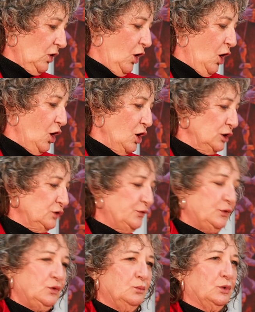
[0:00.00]
all
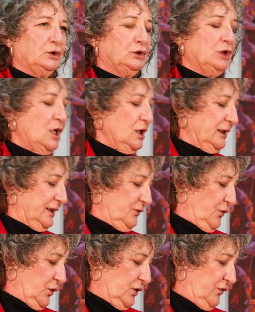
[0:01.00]
of whom were longing
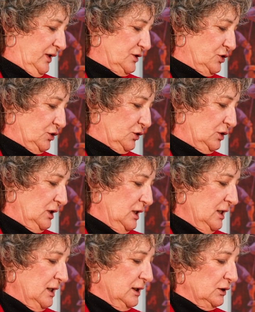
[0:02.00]
for adventure.
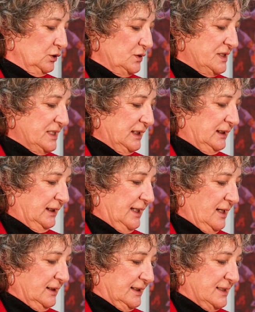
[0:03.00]
Lucy, the
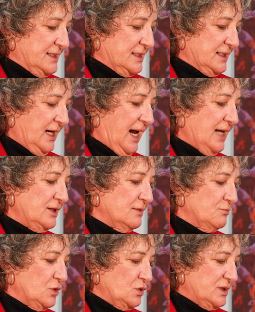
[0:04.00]
youngest and
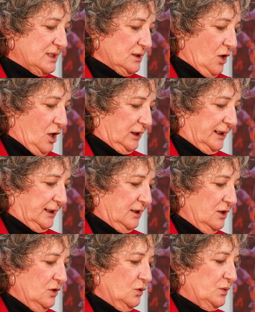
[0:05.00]
the most
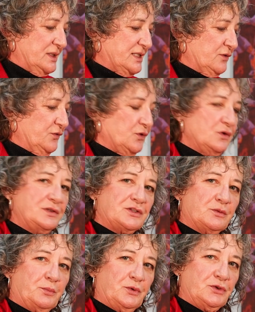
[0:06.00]
longing, was the
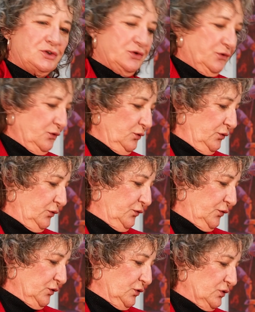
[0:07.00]
first to push through the
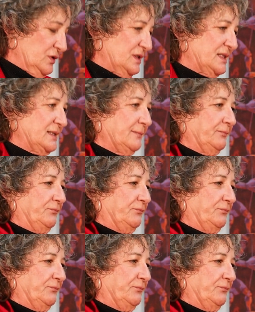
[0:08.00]
firs